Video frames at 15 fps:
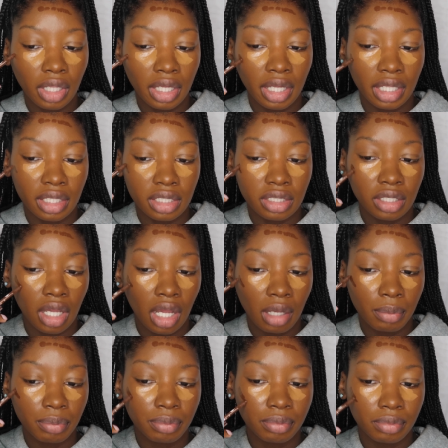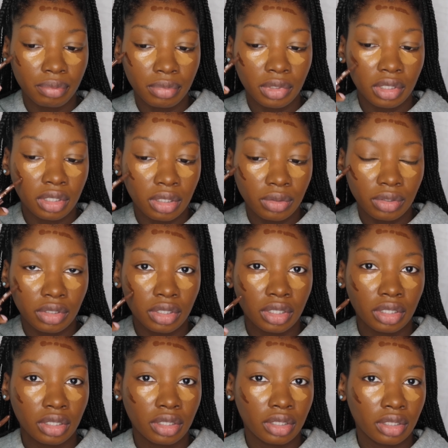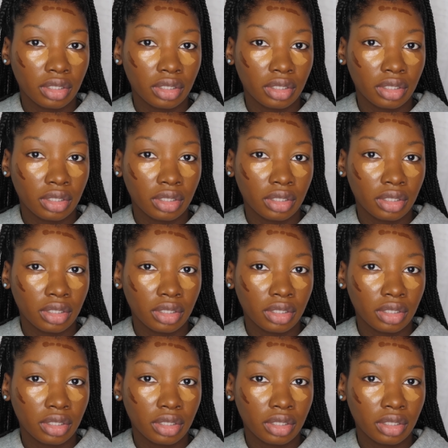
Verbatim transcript: like at the top, closer,